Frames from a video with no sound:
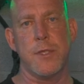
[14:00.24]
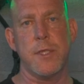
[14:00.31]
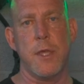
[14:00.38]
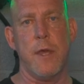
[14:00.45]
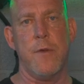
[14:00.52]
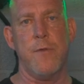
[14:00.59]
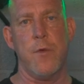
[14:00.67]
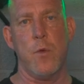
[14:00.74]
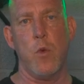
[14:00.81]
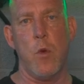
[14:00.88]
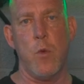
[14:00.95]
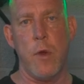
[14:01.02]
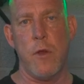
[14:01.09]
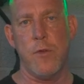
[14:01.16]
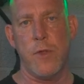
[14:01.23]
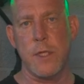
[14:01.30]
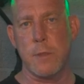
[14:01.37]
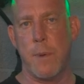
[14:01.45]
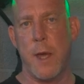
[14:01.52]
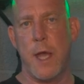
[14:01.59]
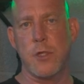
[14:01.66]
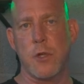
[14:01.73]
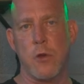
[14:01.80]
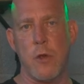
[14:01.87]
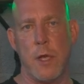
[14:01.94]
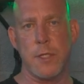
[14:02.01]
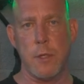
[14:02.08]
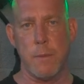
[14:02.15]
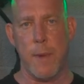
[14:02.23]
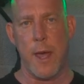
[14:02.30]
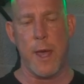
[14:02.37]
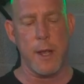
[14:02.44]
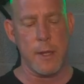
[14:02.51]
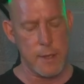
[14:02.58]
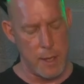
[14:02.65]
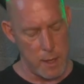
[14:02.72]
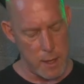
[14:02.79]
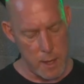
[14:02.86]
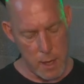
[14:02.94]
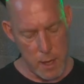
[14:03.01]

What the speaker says: and stuff, we'll wear this patch across the back that